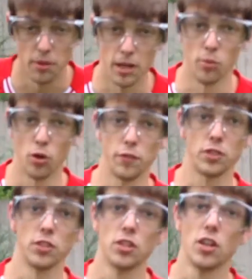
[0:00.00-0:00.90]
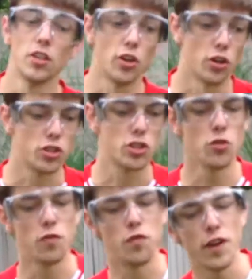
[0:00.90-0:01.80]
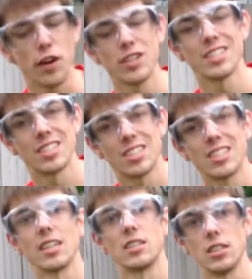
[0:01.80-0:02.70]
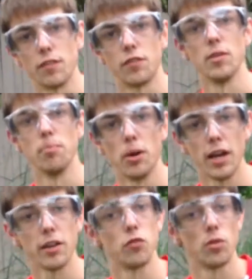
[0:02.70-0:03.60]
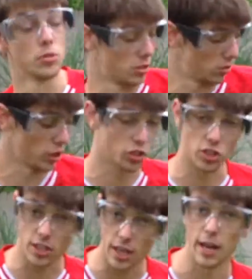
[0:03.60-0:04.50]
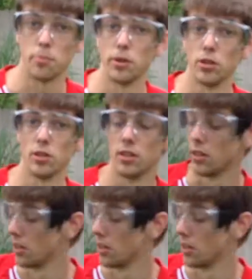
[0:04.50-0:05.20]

metamorphosis, there are two very distinct different body forms, such as a caterpillar